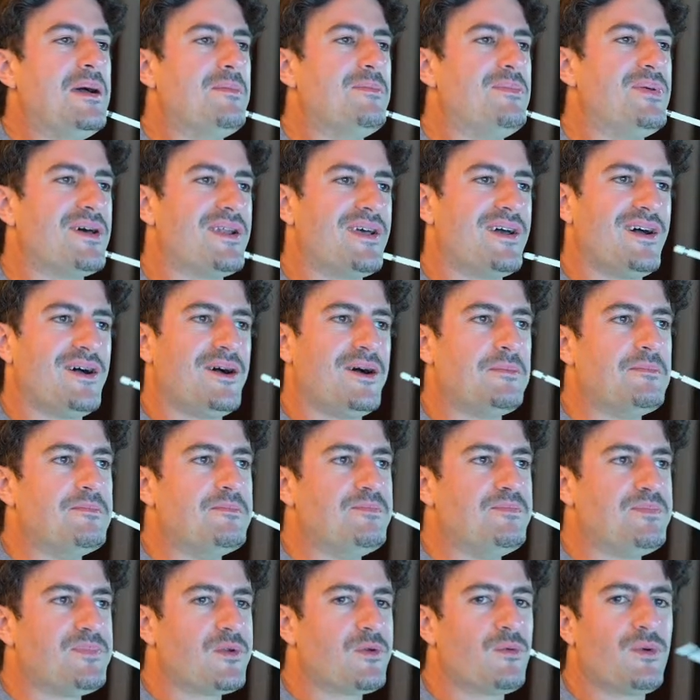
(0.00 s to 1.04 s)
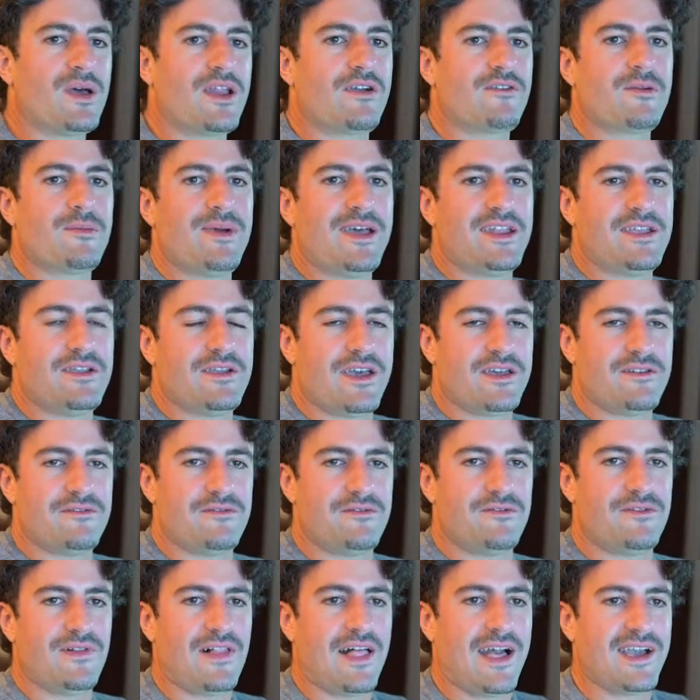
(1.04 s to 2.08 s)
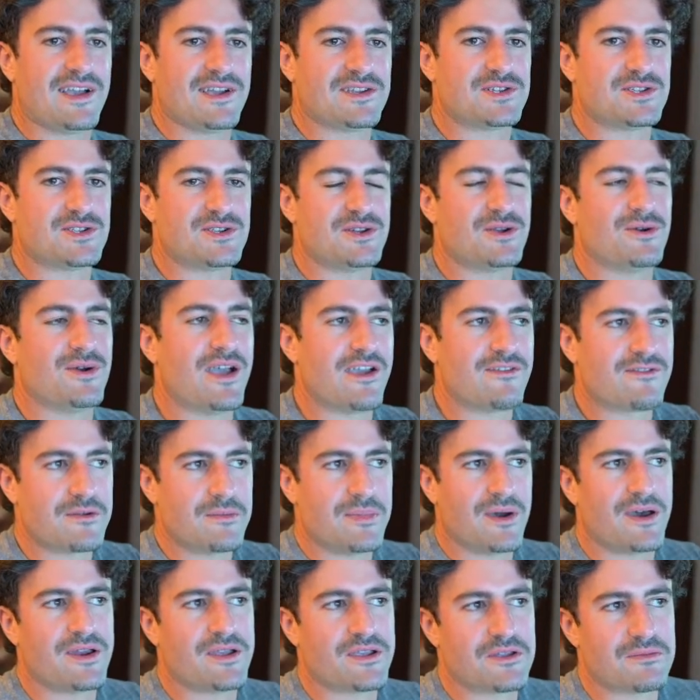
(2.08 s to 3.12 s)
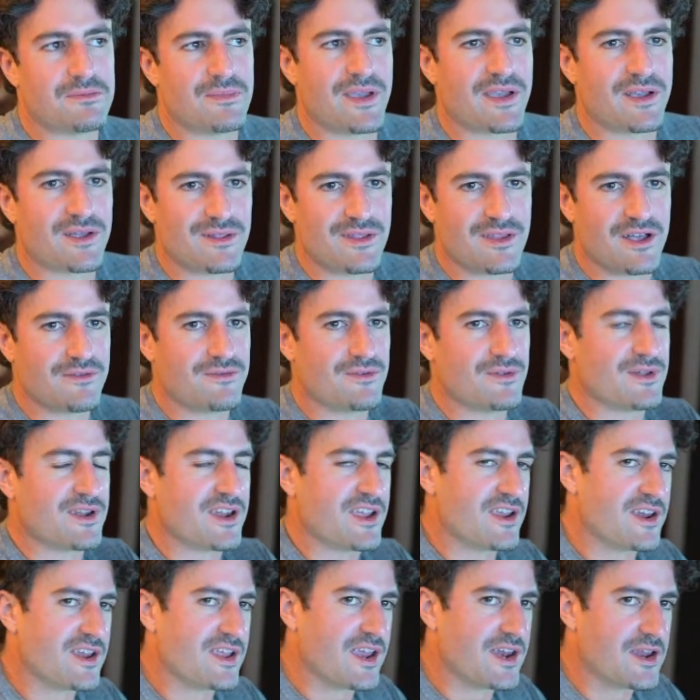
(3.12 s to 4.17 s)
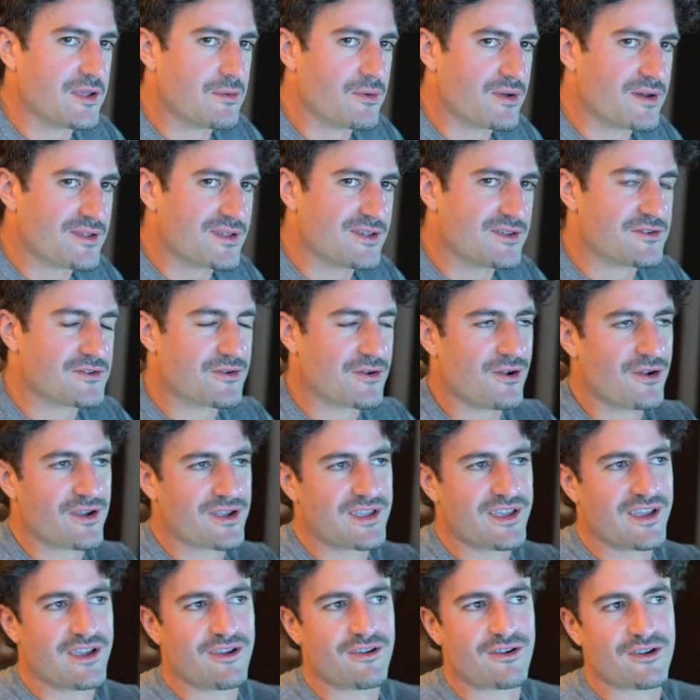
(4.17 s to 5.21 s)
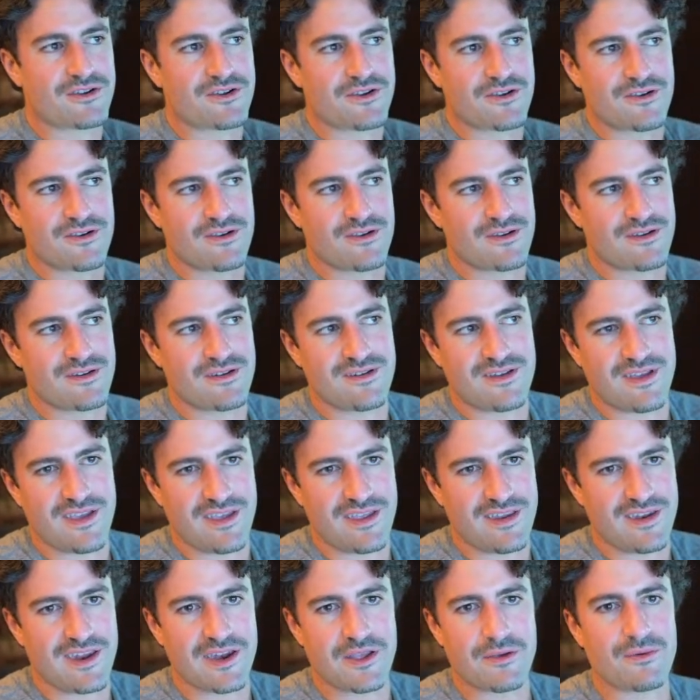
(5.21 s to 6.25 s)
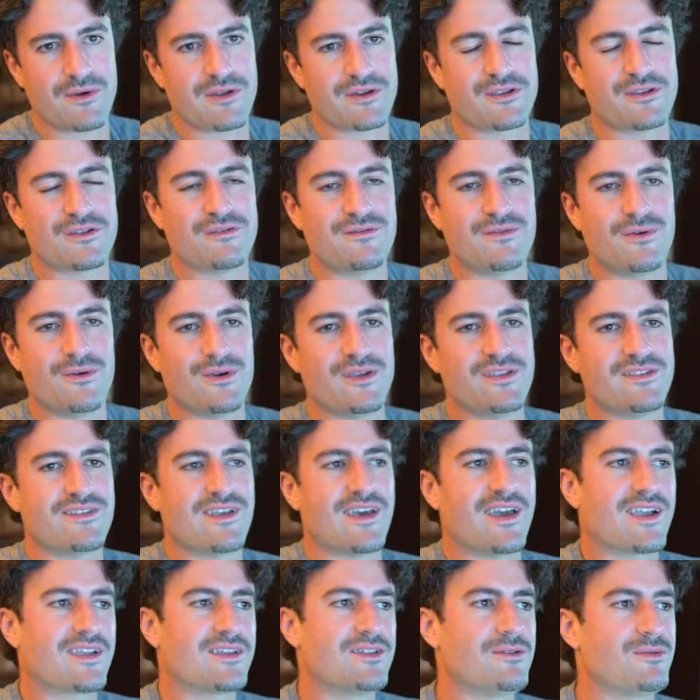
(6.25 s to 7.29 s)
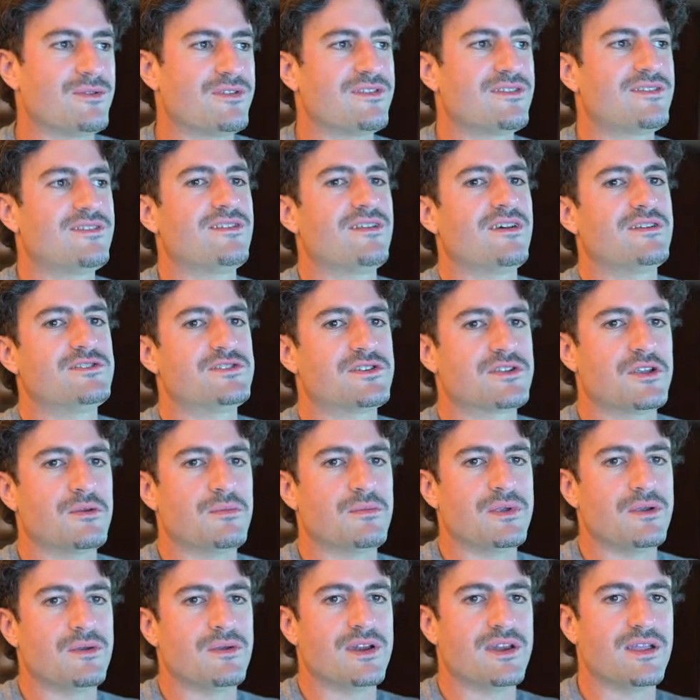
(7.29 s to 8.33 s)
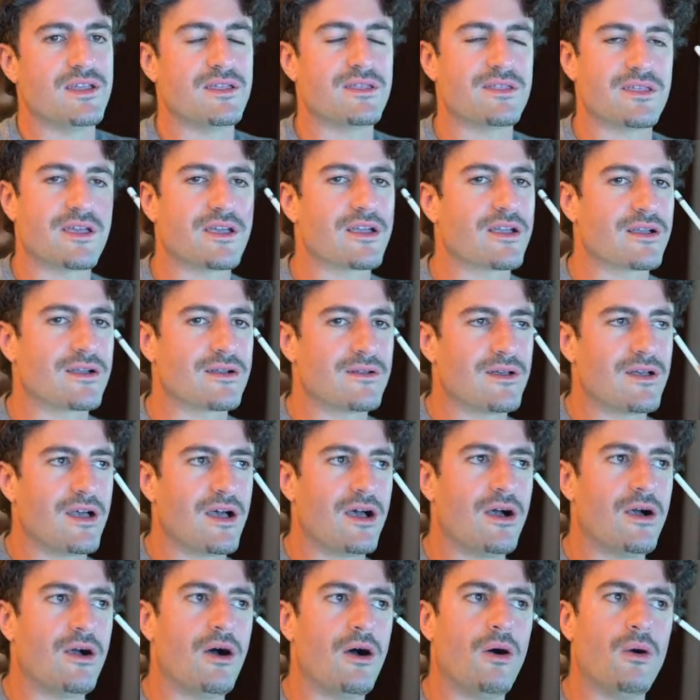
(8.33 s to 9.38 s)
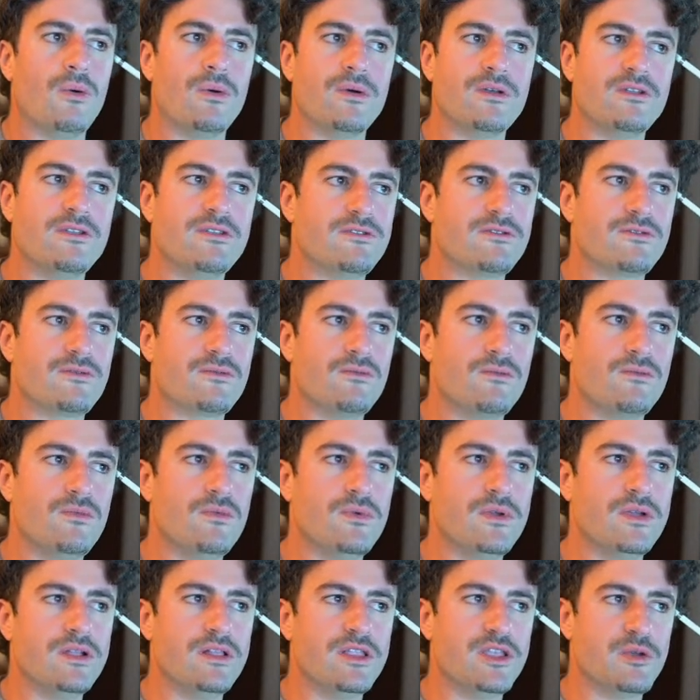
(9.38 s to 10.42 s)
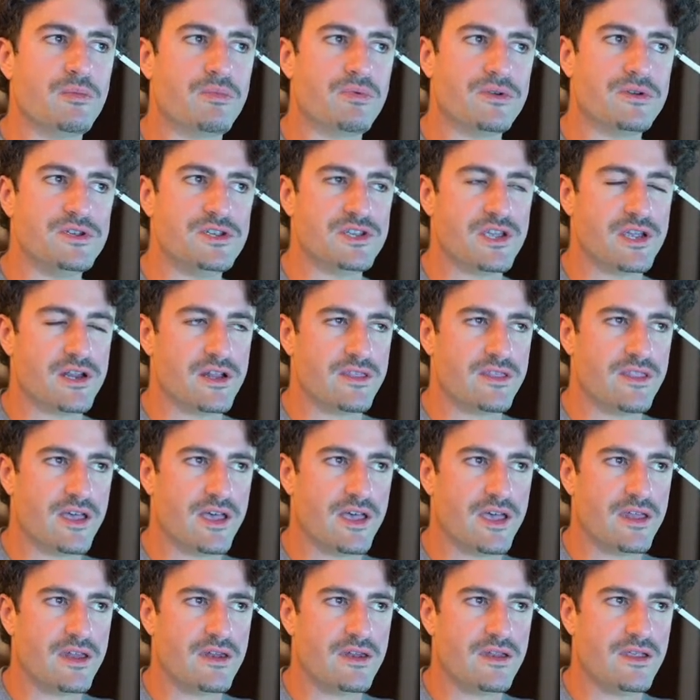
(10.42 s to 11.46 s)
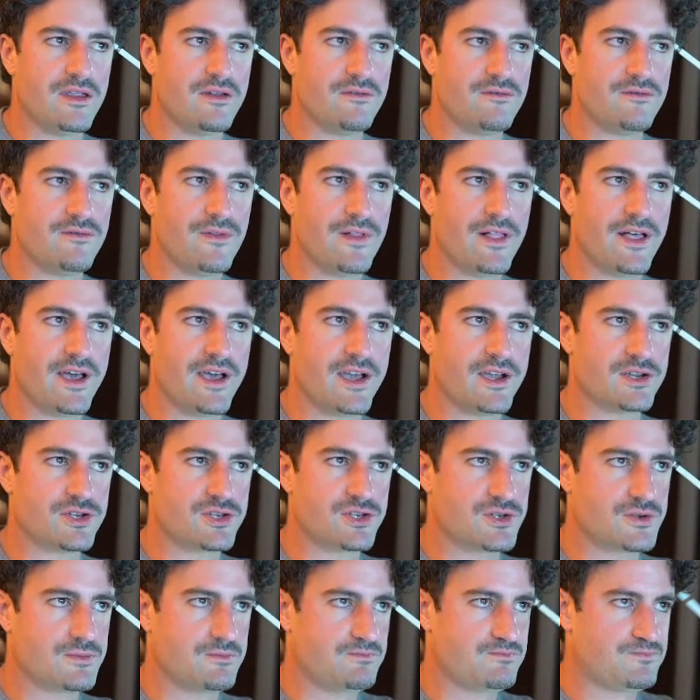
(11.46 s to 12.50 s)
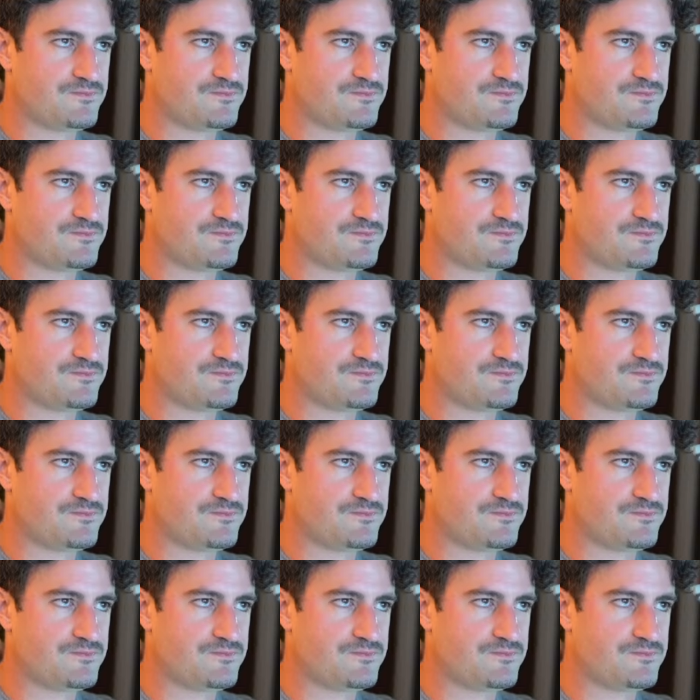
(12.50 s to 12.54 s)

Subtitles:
But when everybody had Flash, everybody could make a level and anyone could draw a character and anyone could voice act. It was such a community thing. I always really appreciated that in Flash.